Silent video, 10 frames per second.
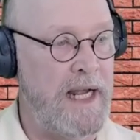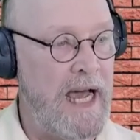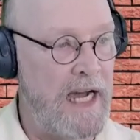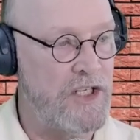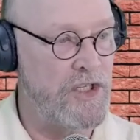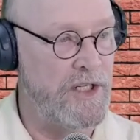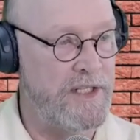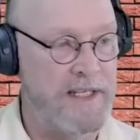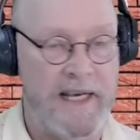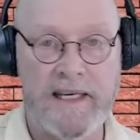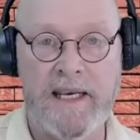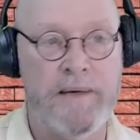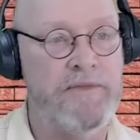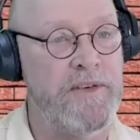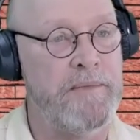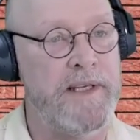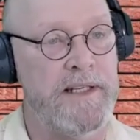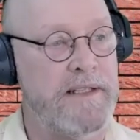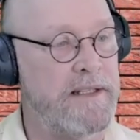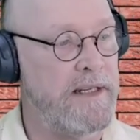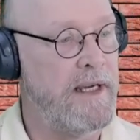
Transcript: actions that came from this.